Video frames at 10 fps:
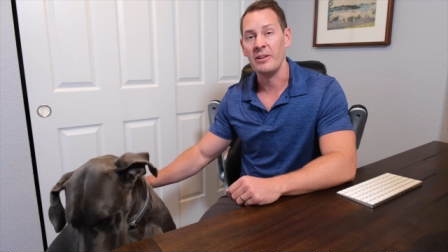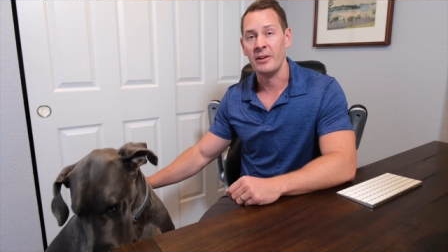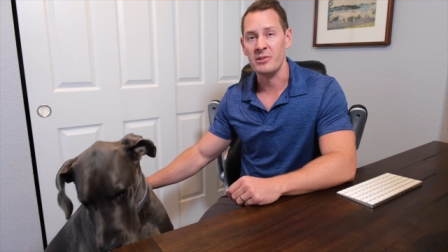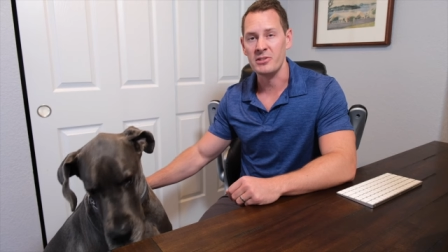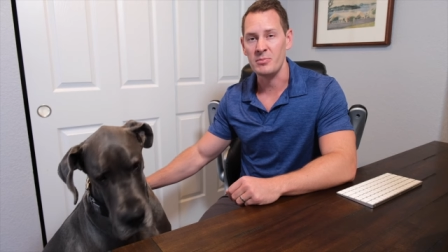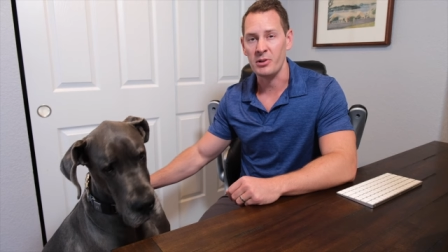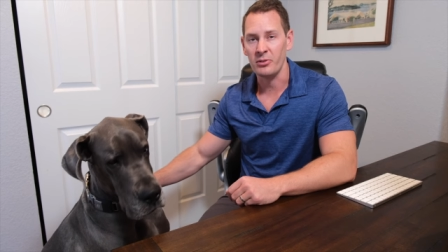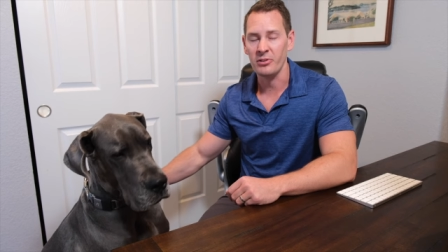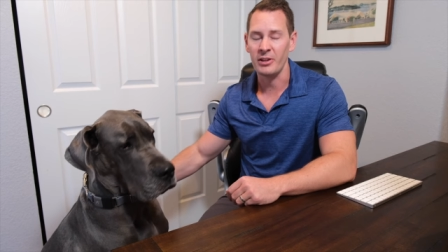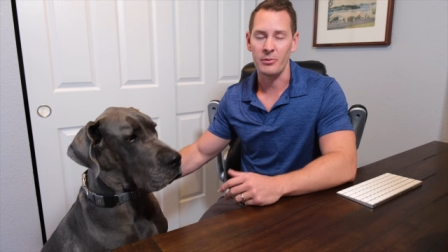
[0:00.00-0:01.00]
Now just to be
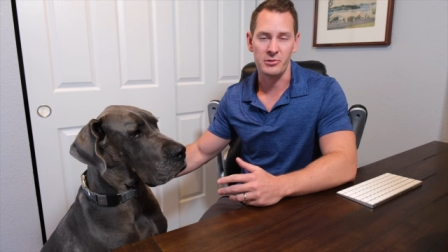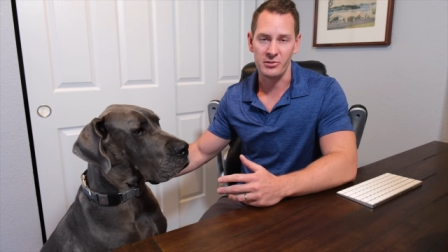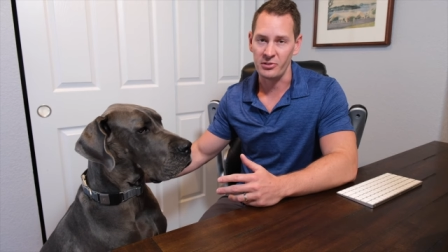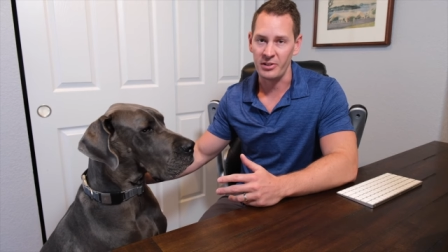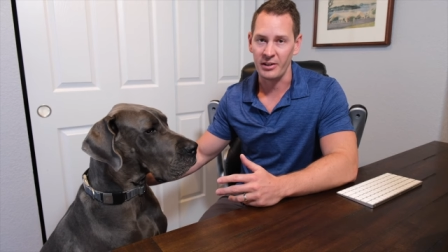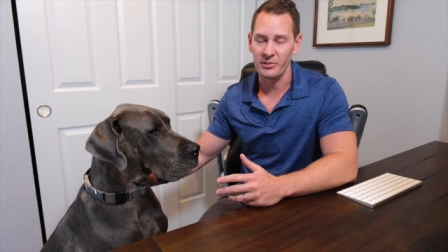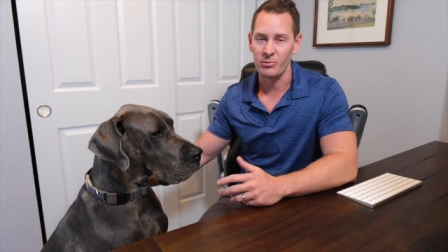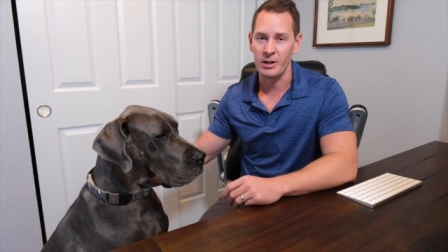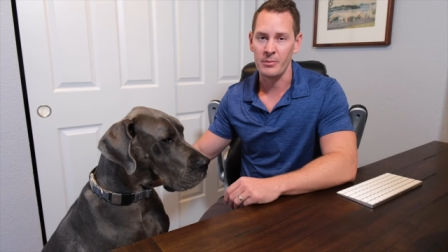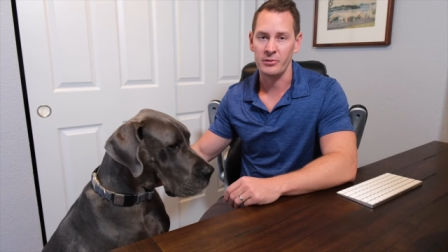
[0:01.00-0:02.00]
clear, that was just a test.
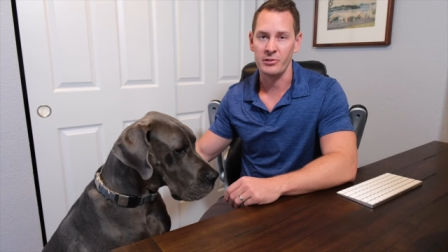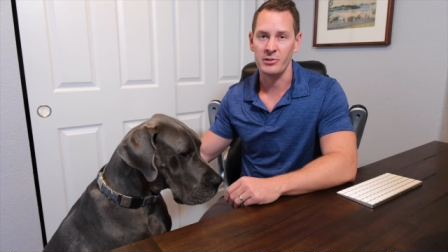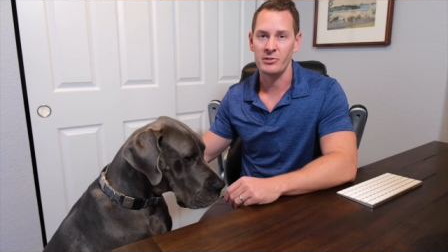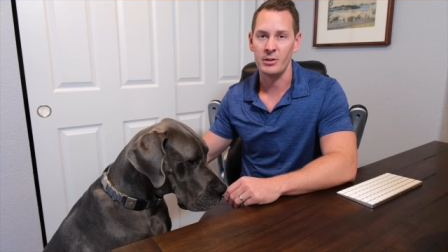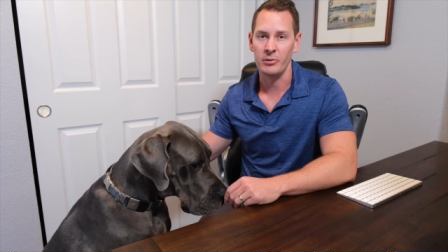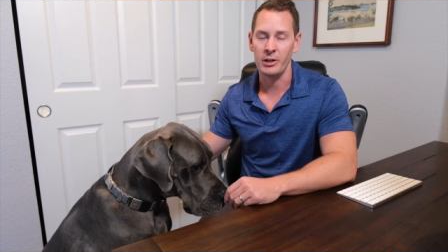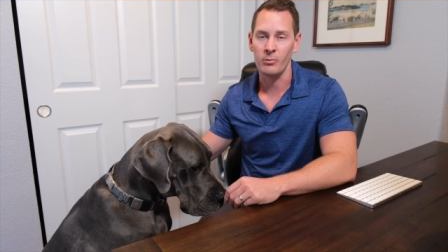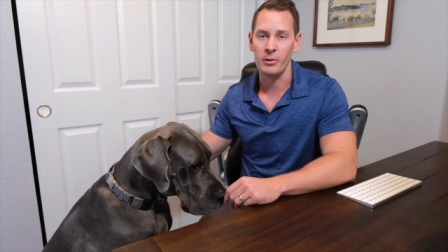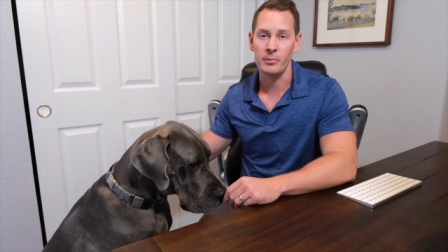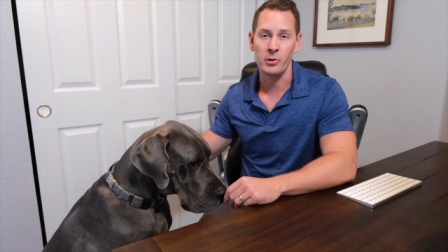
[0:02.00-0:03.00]
We're obviously just simulating what